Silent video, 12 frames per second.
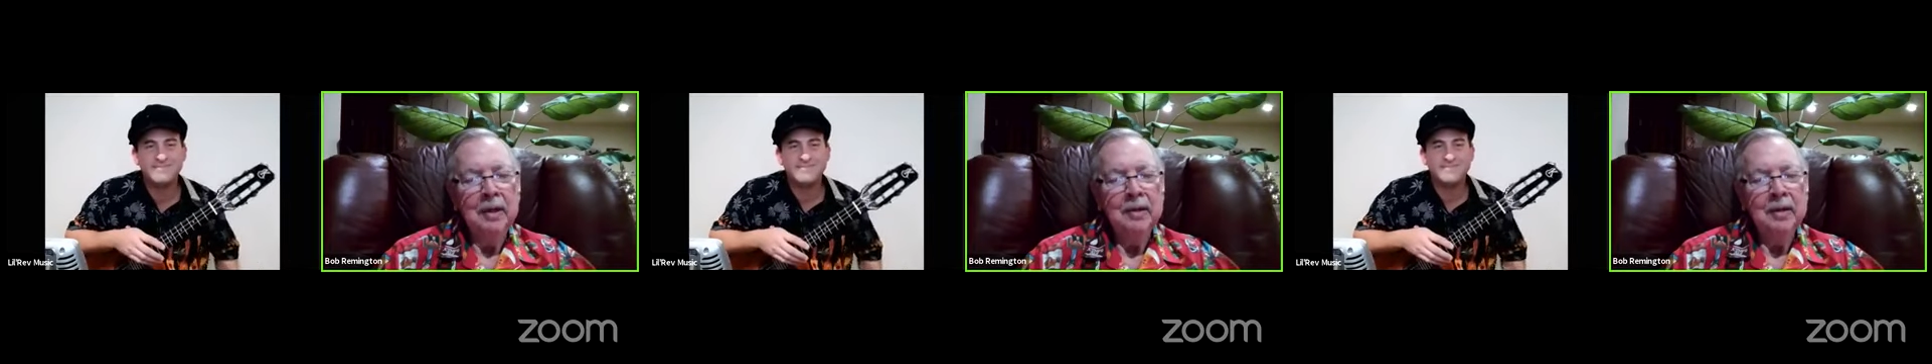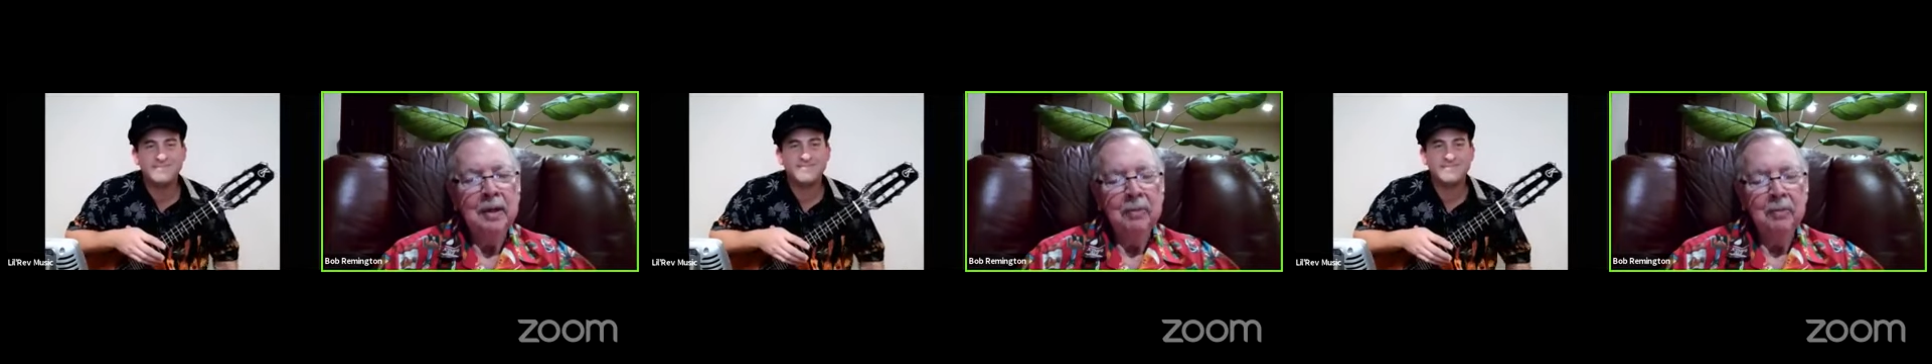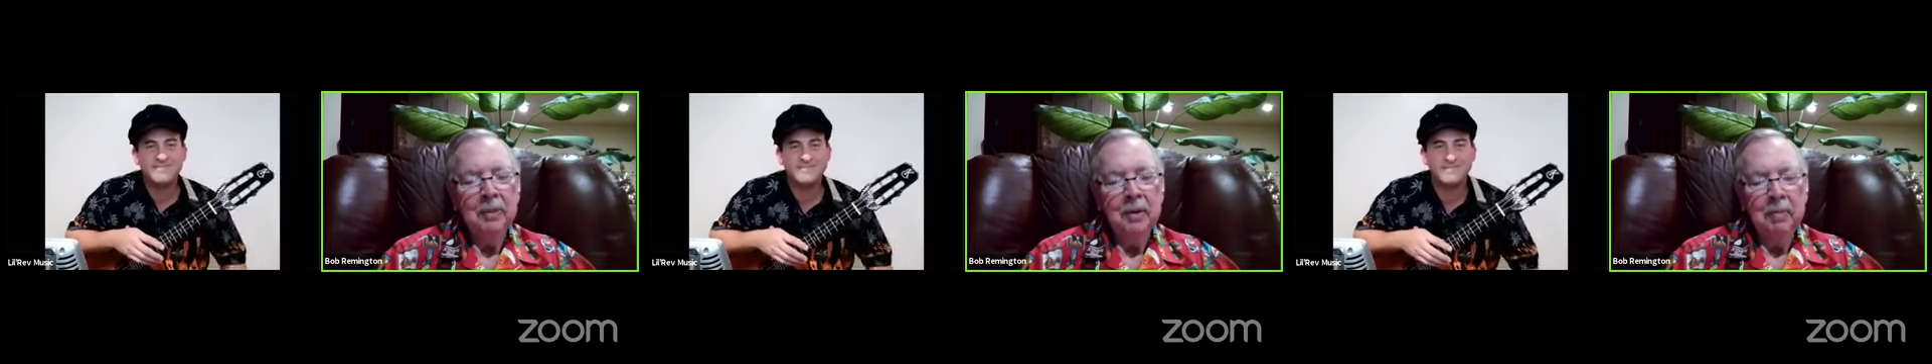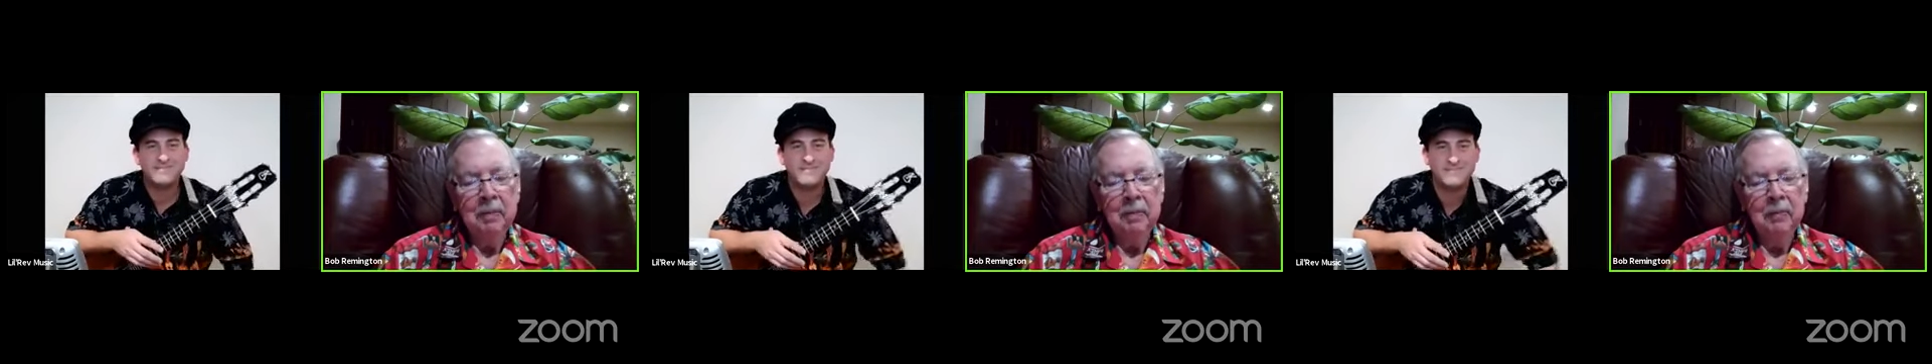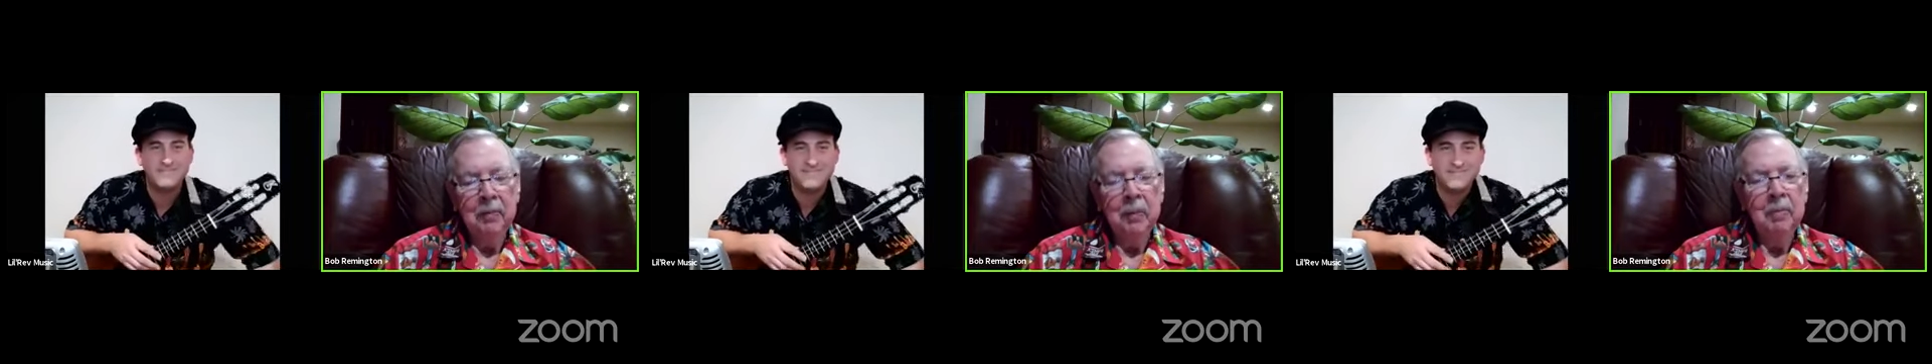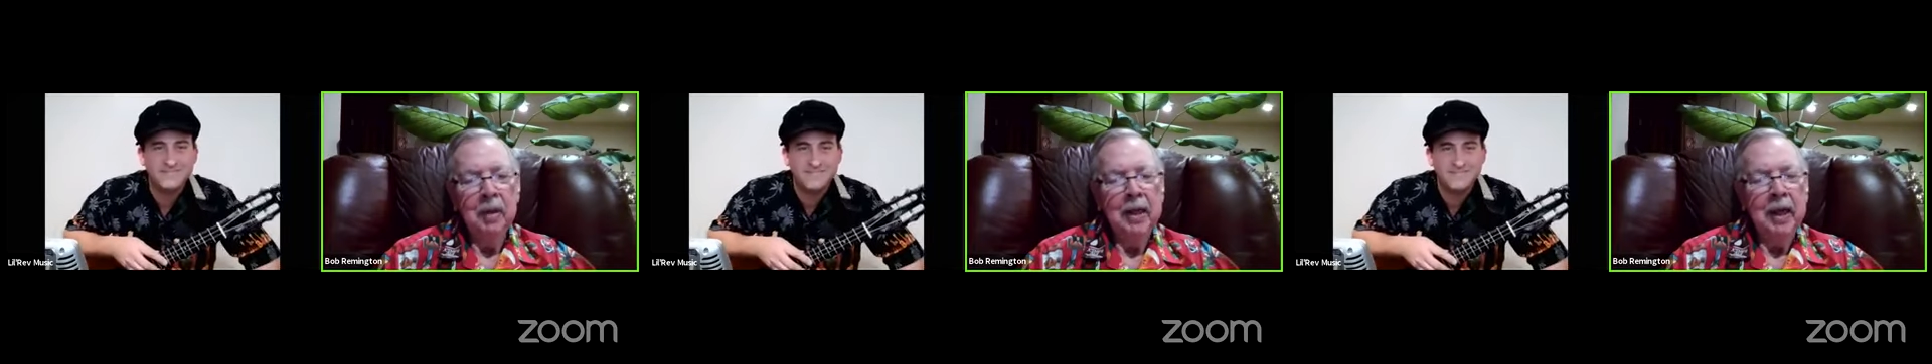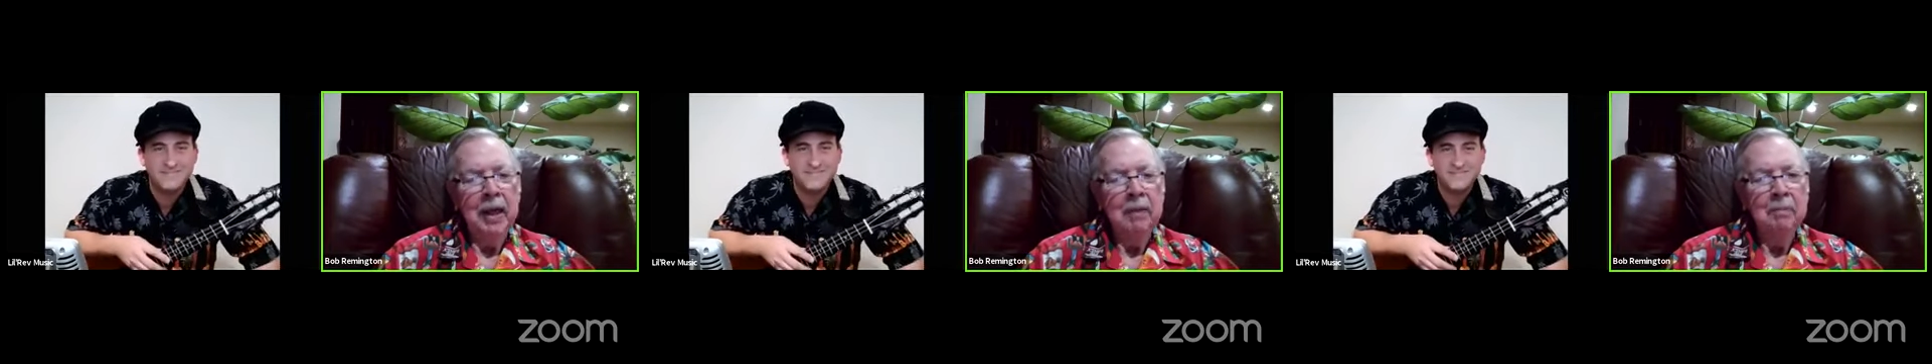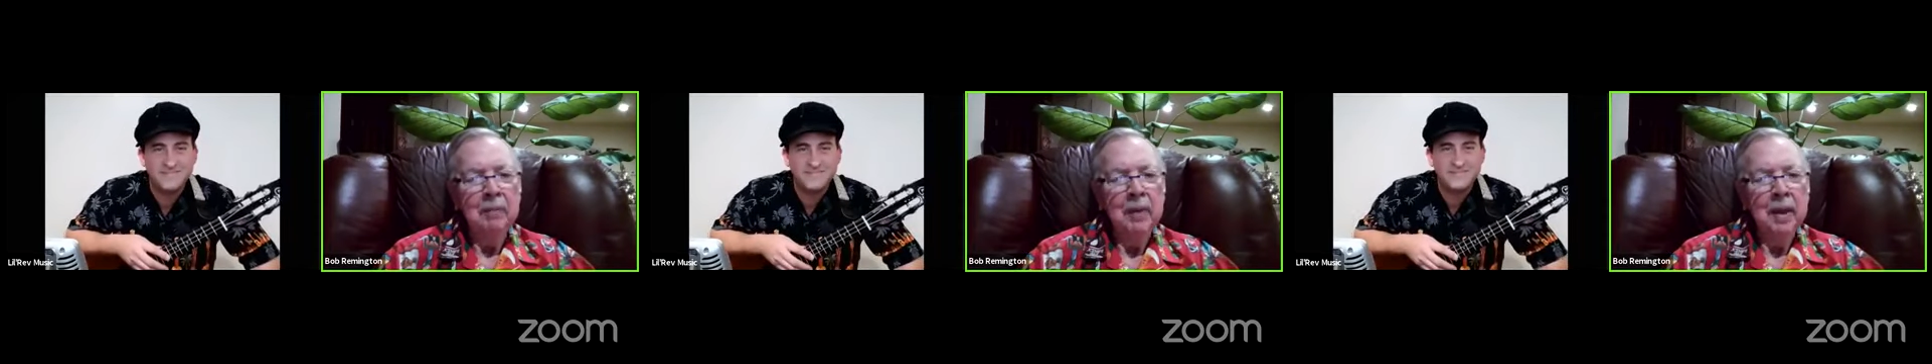we we
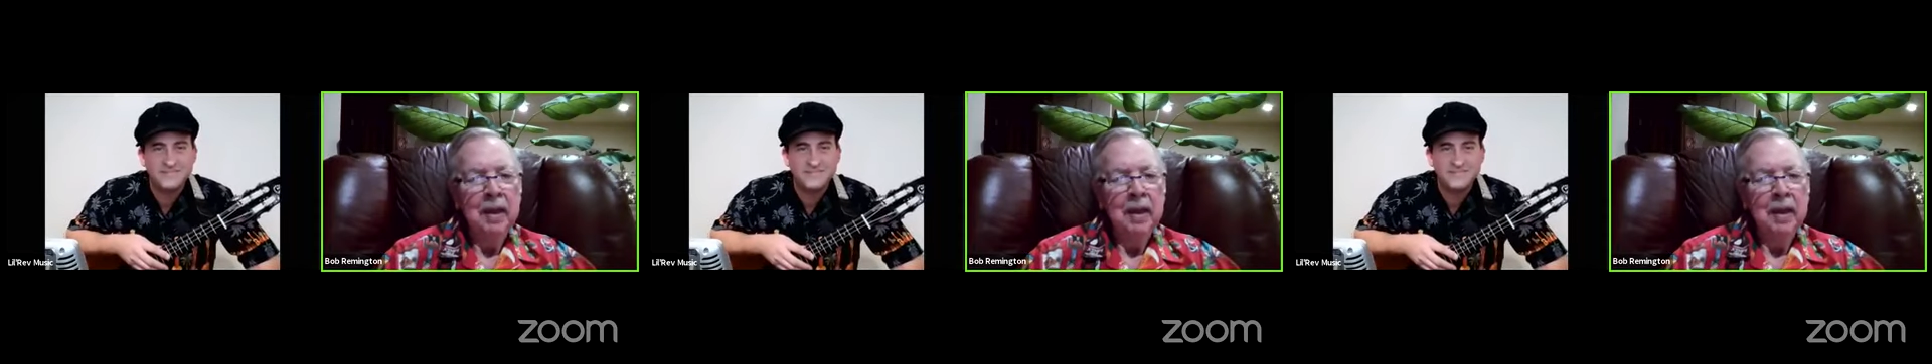became,